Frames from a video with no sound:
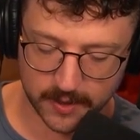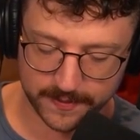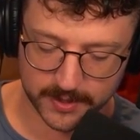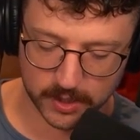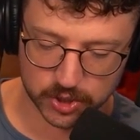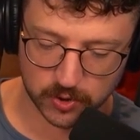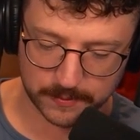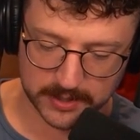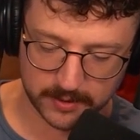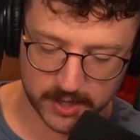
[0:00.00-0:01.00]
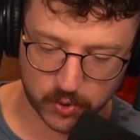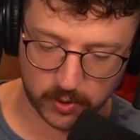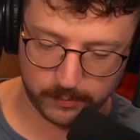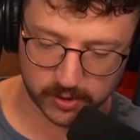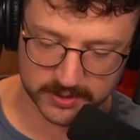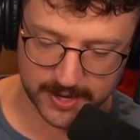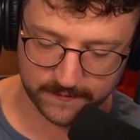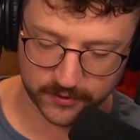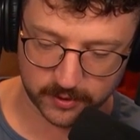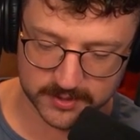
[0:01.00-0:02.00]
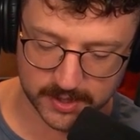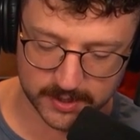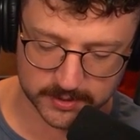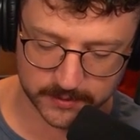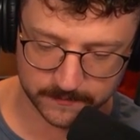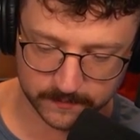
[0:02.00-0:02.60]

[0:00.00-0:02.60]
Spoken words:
Then I'll drop down a Quill Boar tank for those guys,